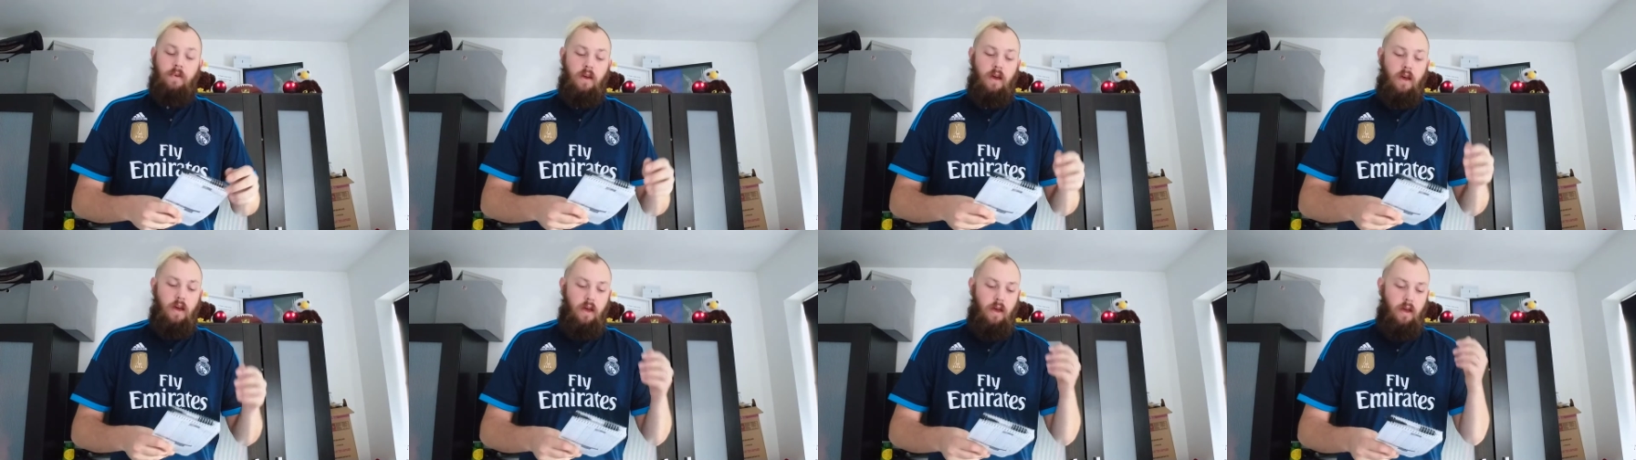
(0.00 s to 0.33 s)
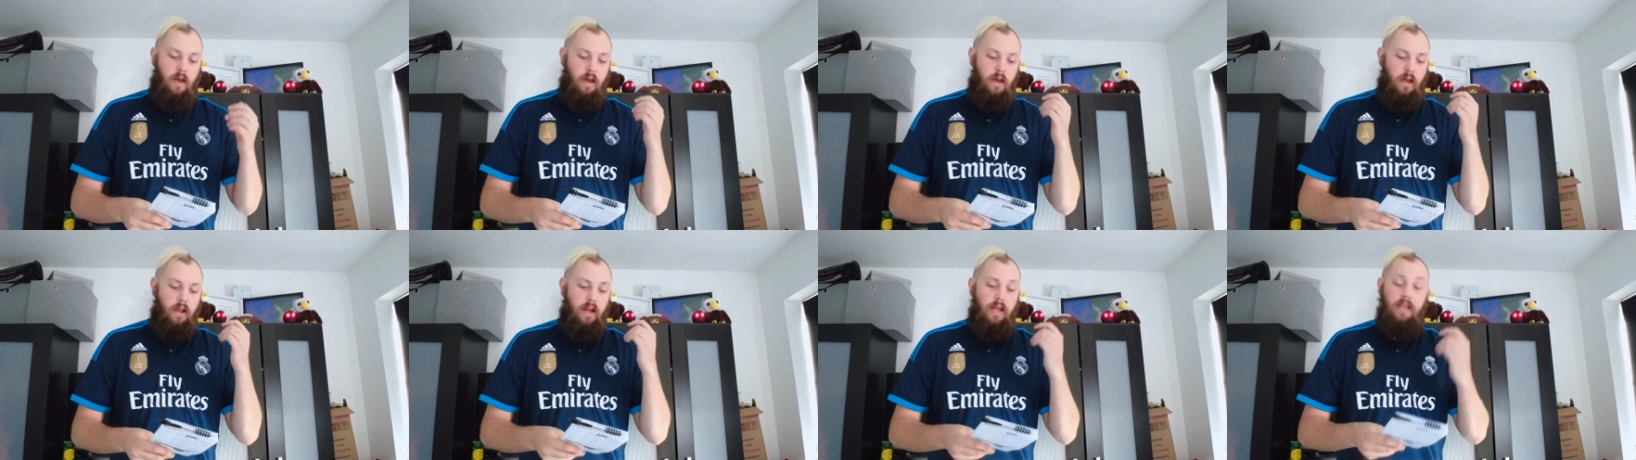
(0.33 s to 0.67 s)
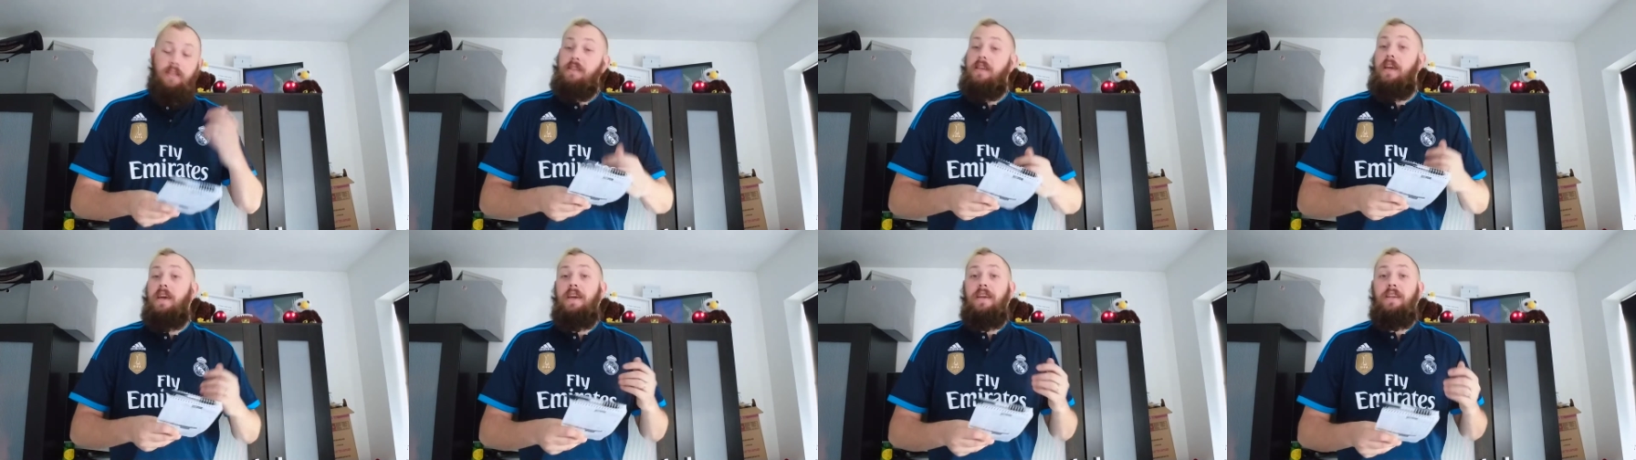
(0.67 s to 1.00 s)
Uh,
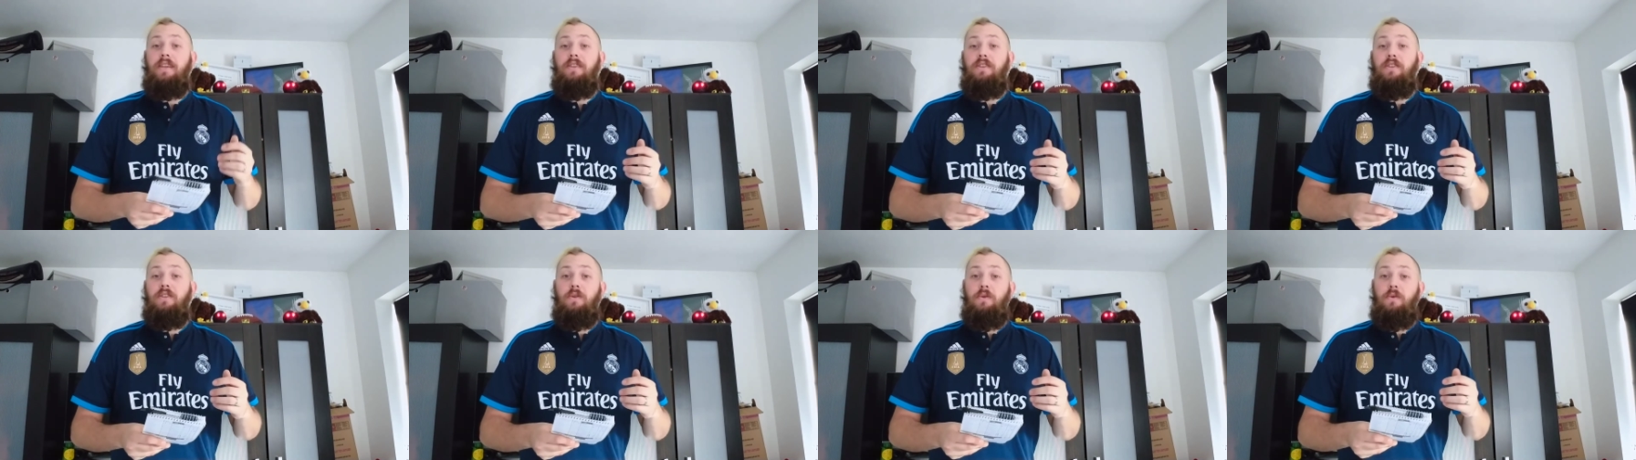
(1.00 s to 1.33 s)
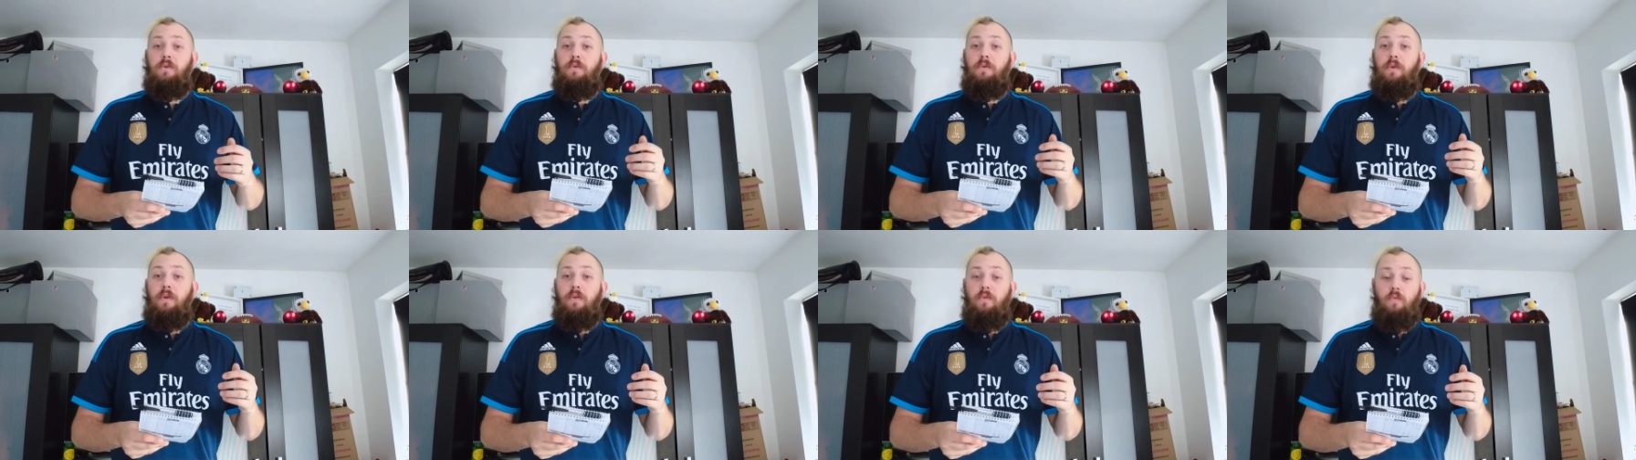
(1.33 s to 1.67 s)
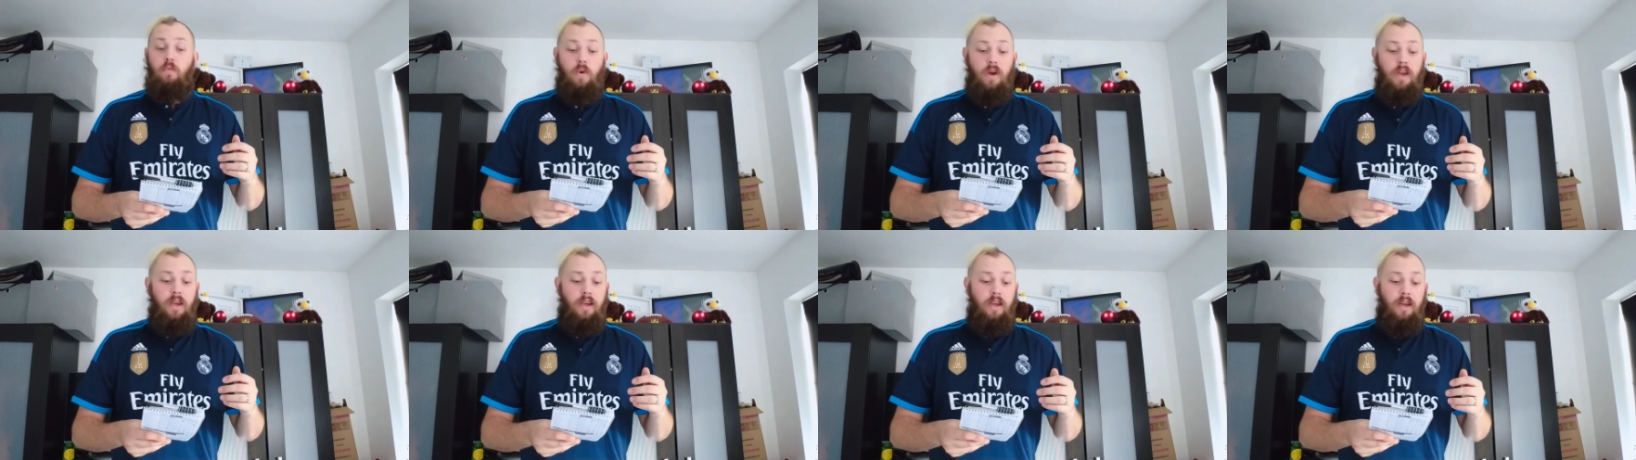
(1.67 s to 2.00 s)
let's get into
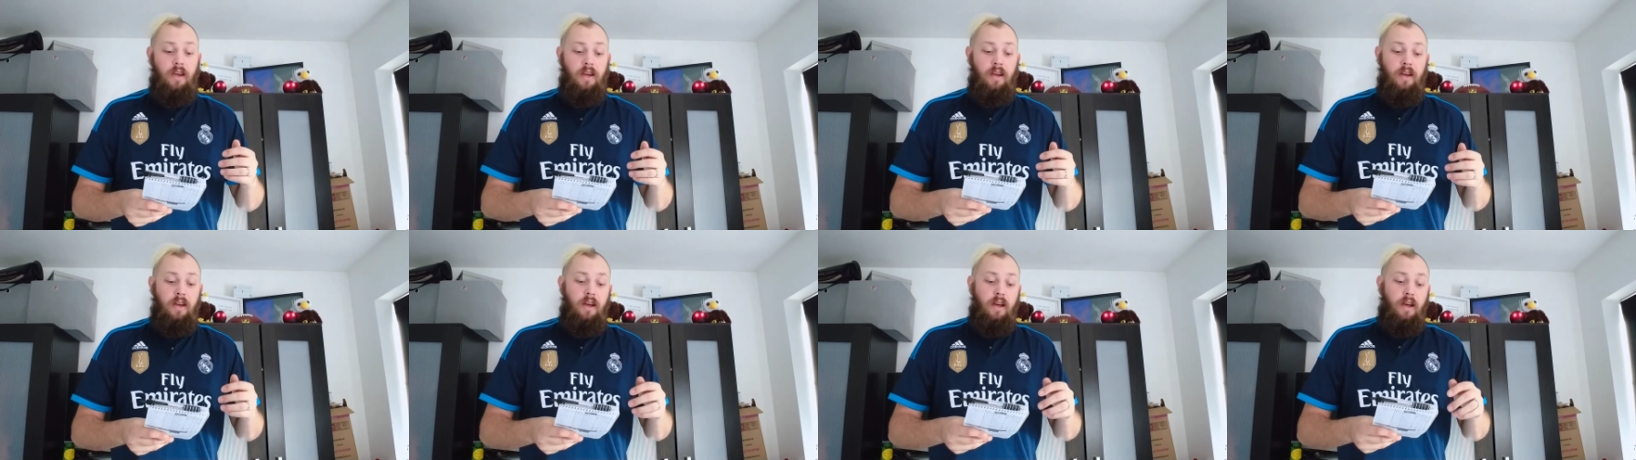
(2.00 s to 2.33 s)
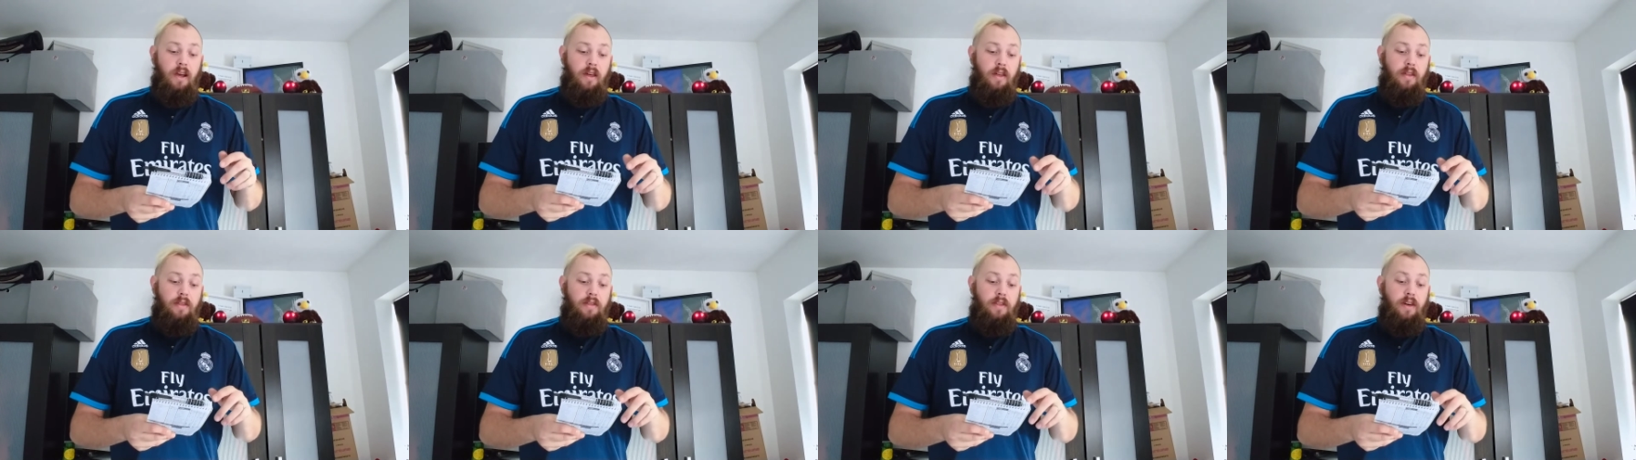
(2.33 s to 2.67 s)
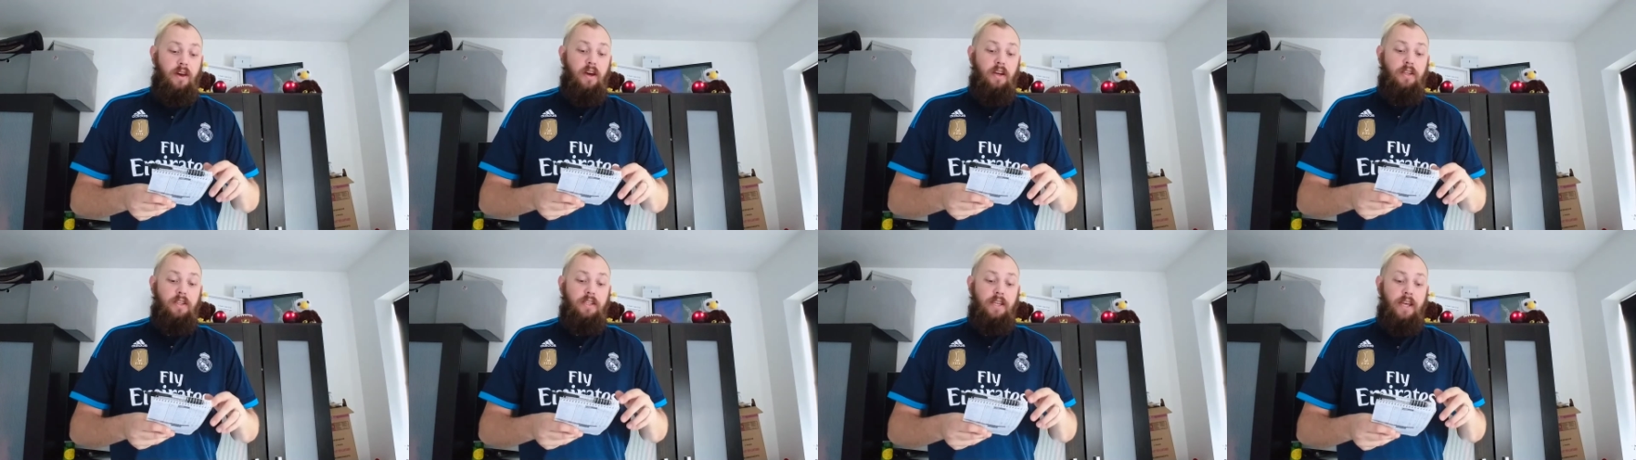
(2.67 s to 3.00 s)
week
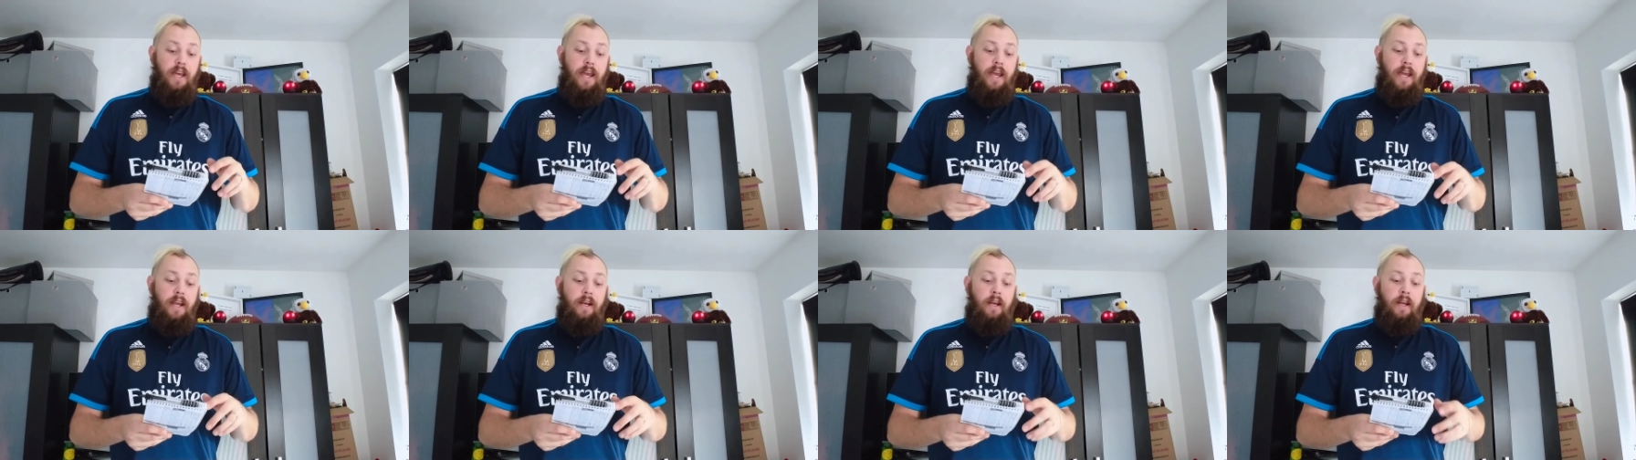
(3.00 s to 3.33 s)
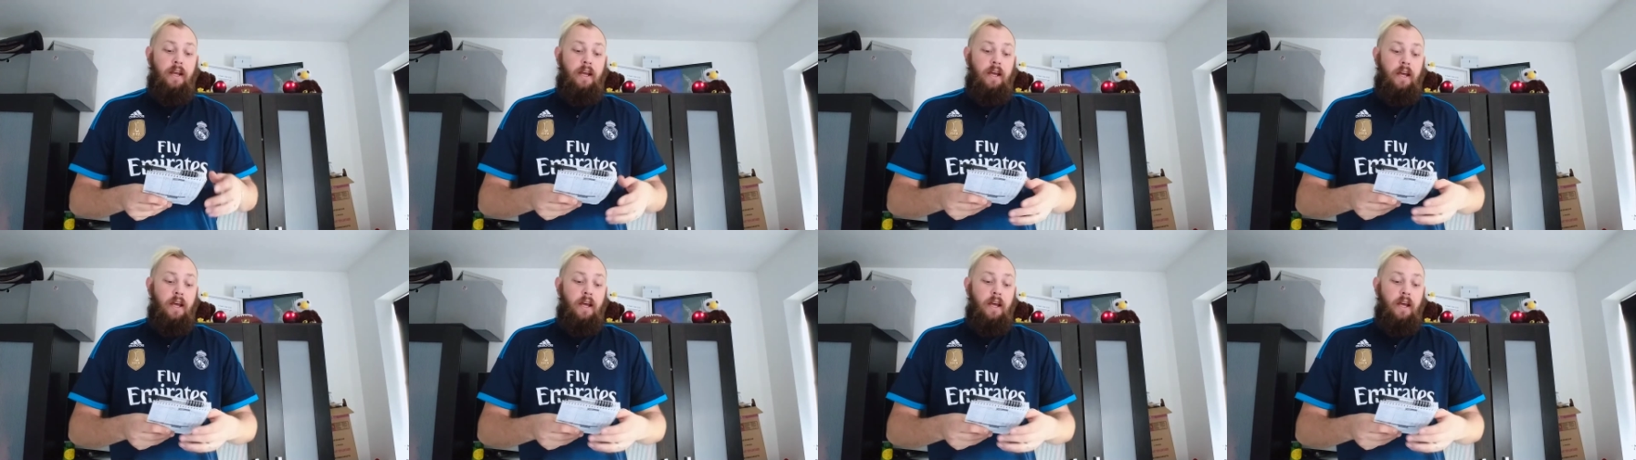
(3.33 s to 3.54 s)
13.